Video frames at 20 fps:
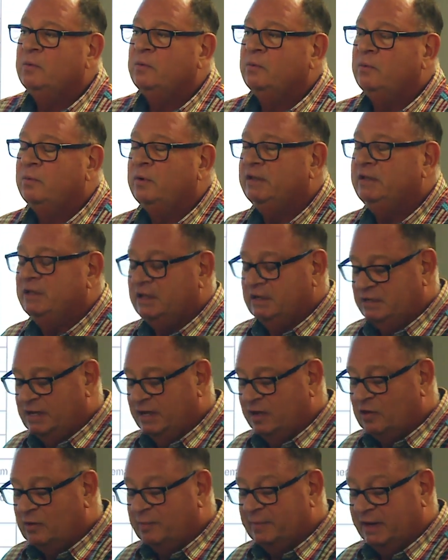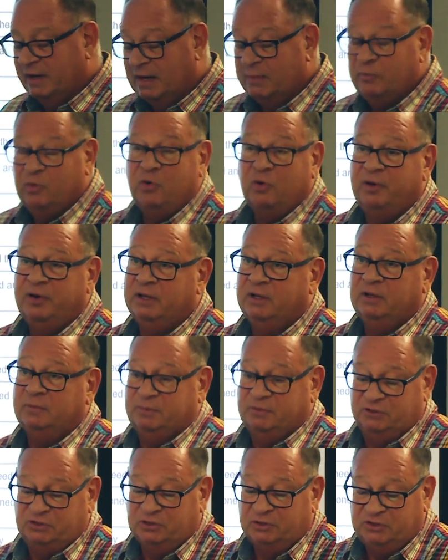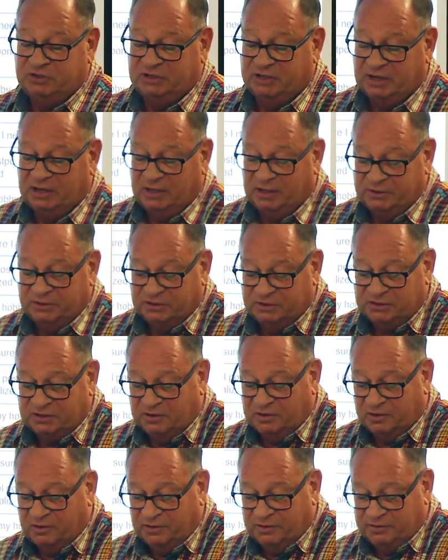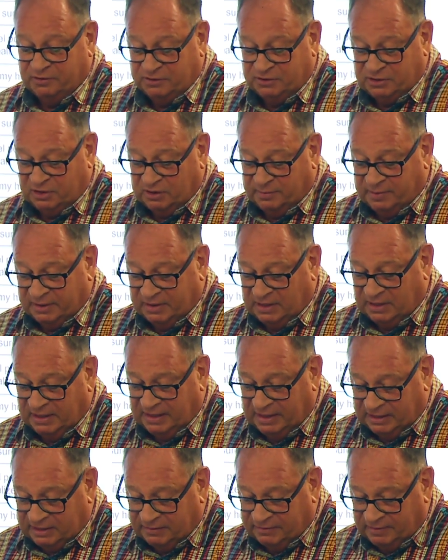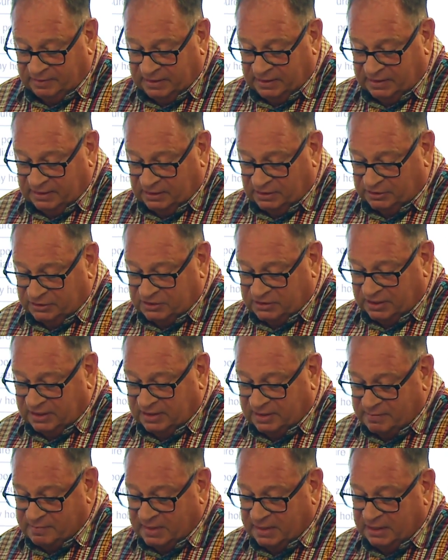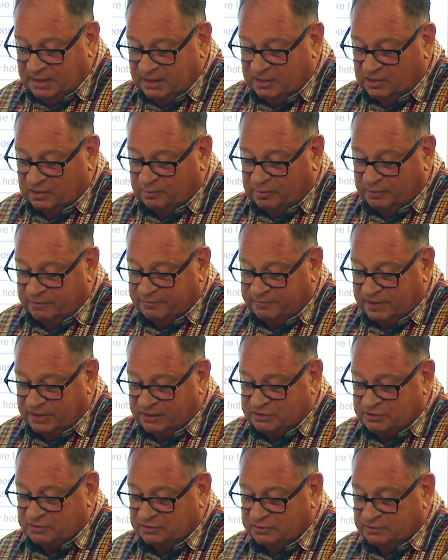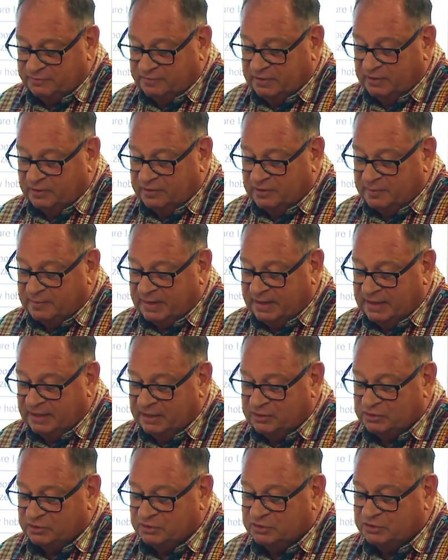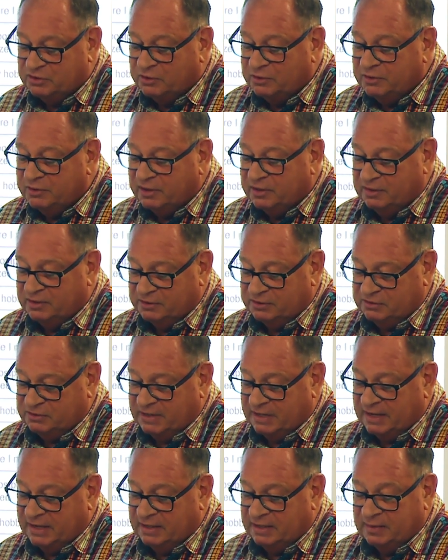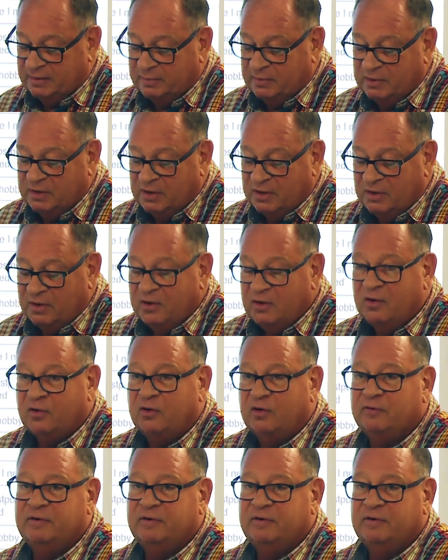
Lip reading: what they tell me, and I'm quoting sociologists and authors here, but collectively they'll say that many young professionals feel their managers don't understand them or